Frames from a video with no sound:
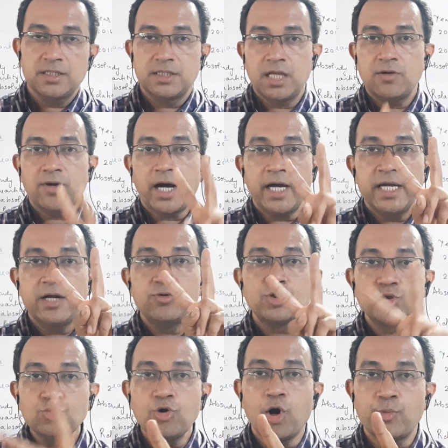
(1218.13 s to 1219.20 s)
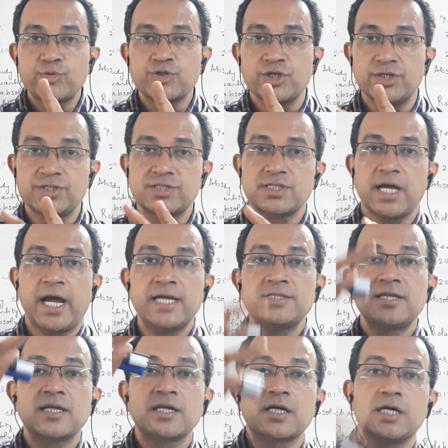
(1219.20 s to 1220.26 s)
Now I have two options, either